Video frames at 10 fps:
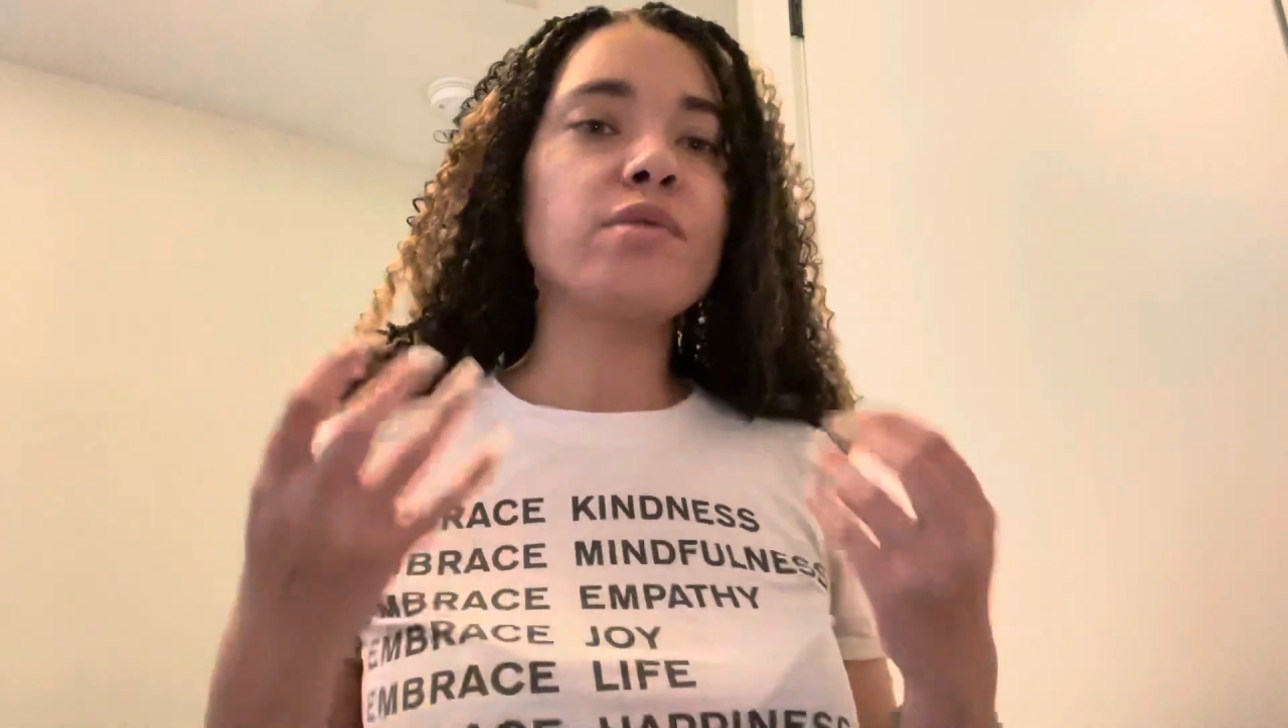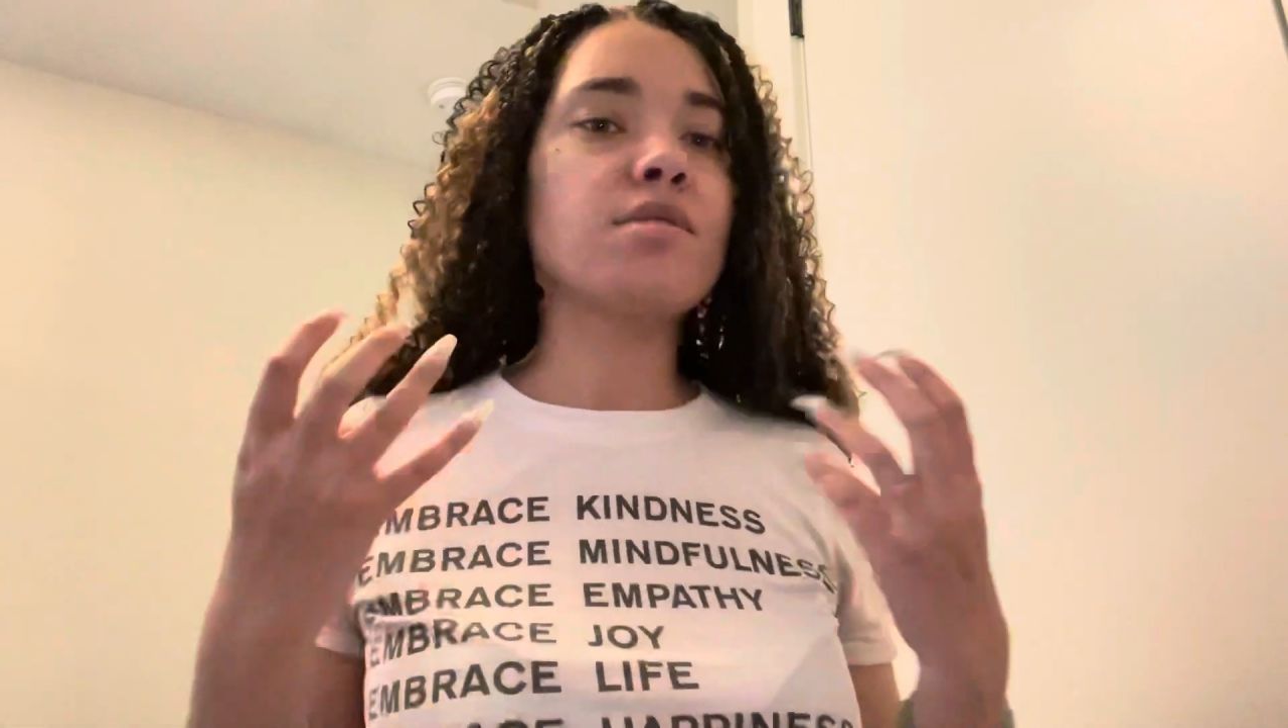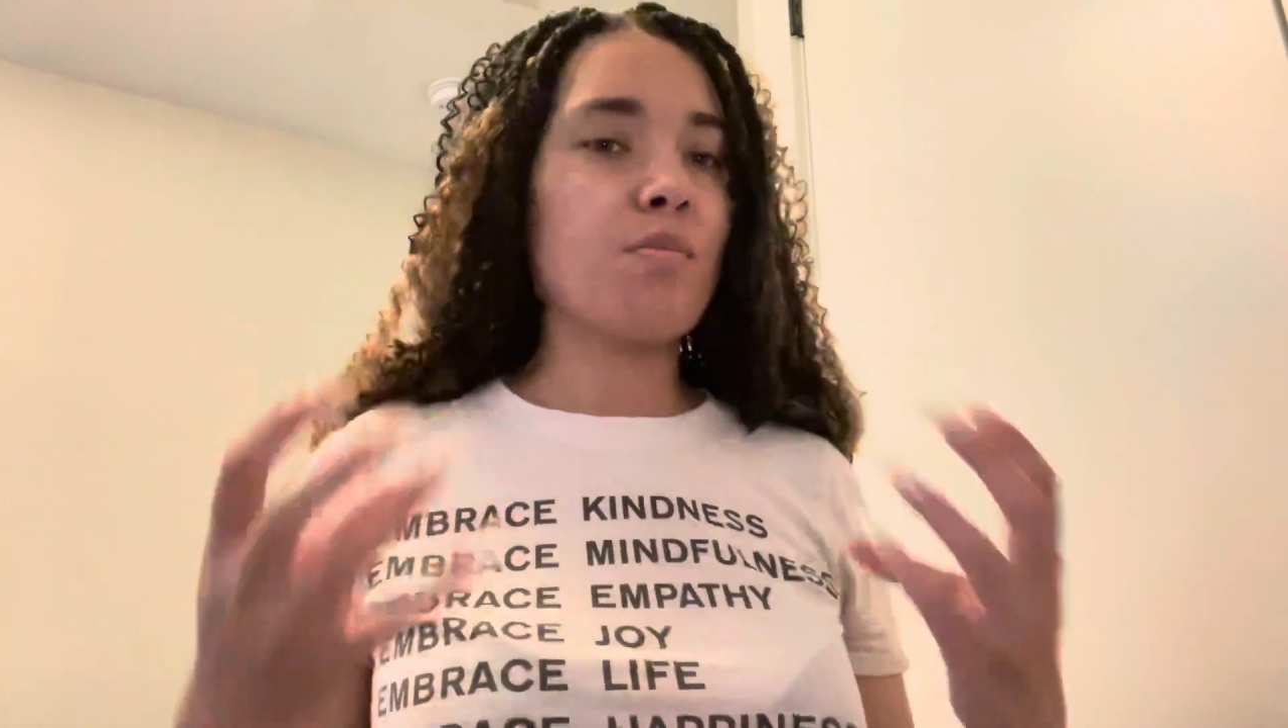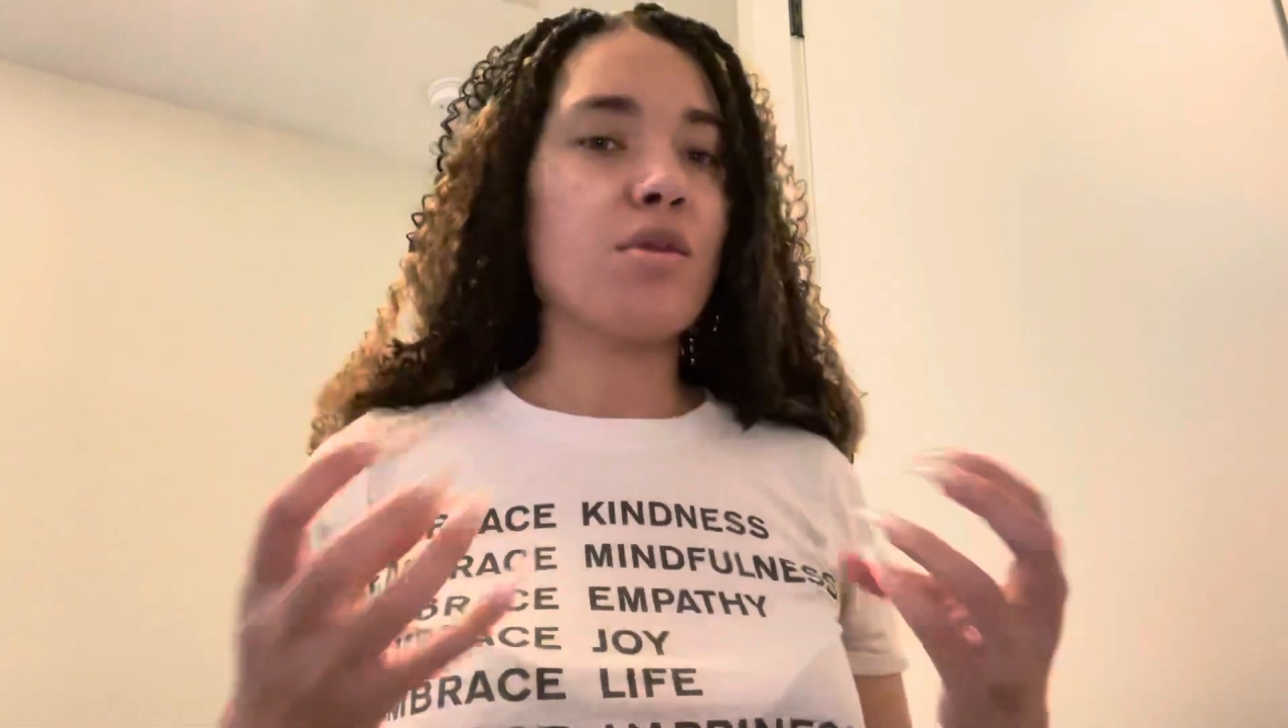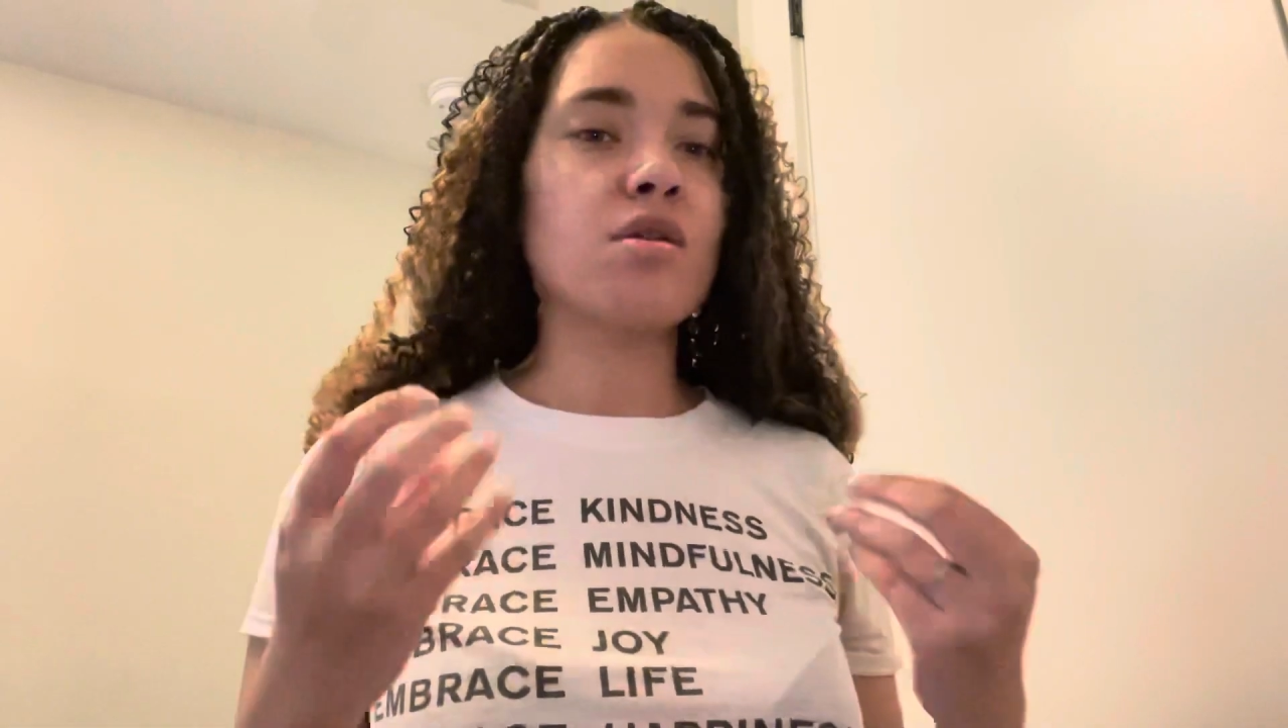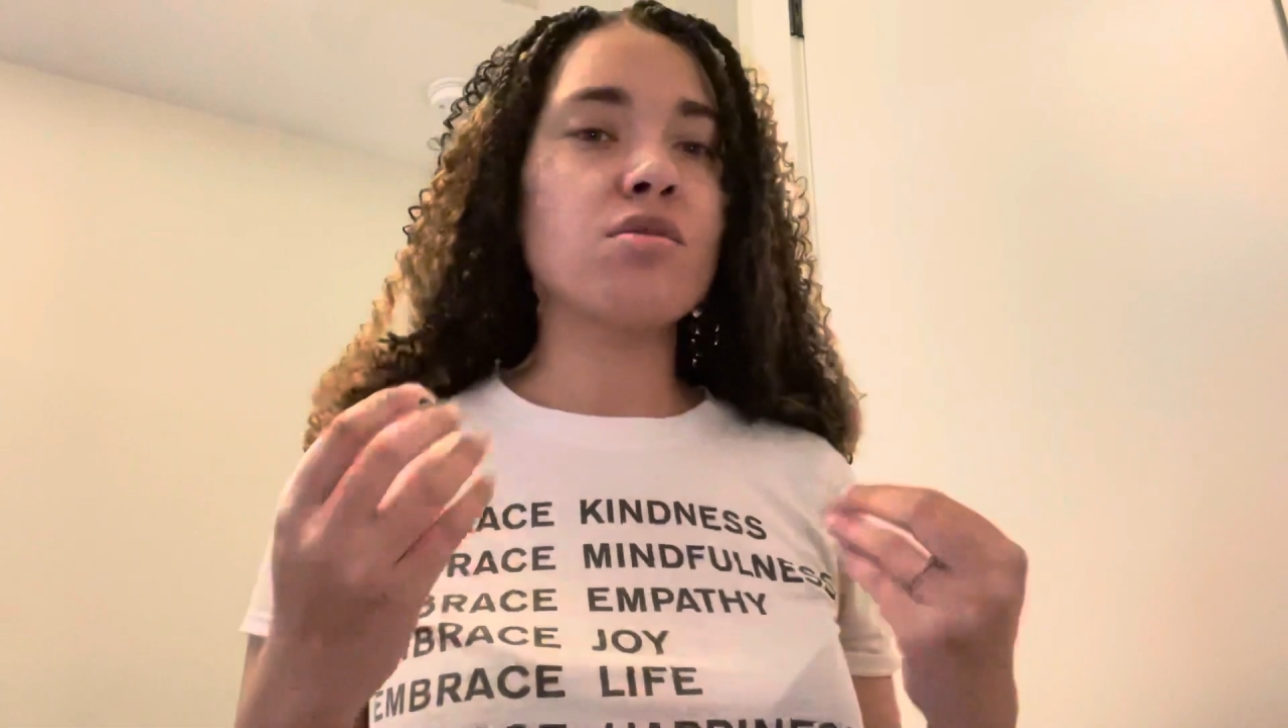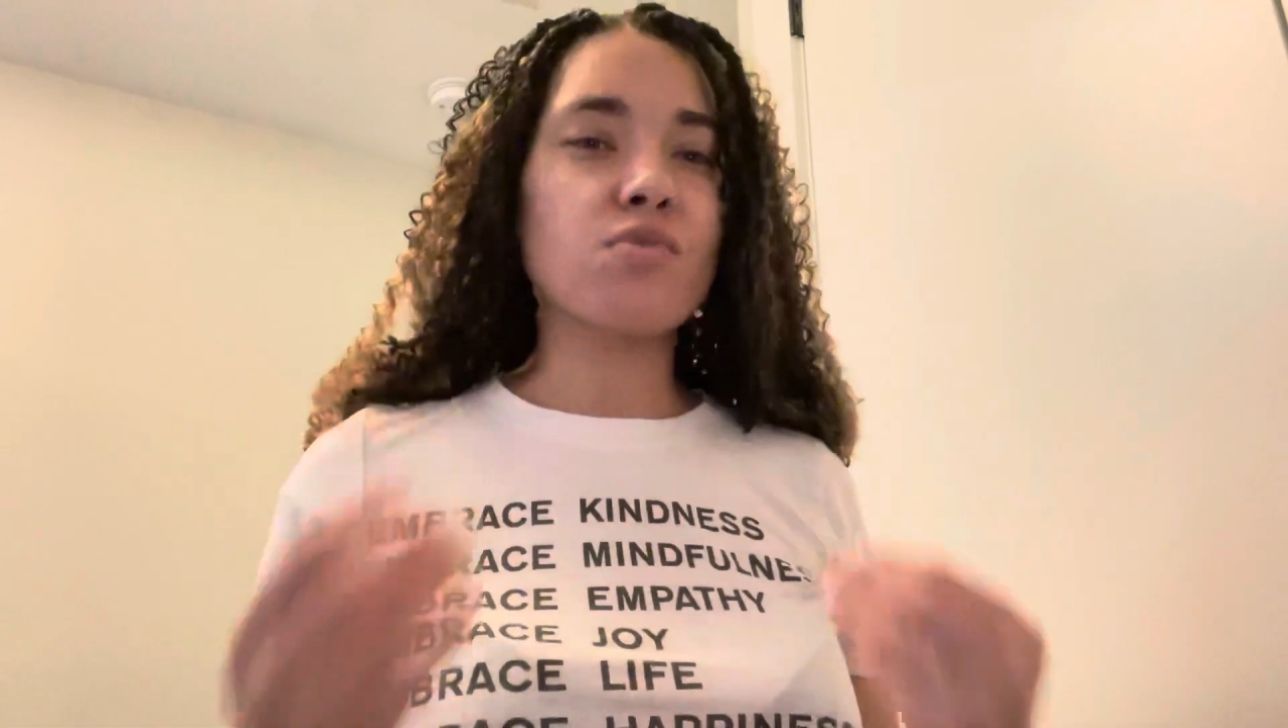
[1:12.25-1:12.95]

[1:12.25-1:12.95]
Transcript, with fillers: something is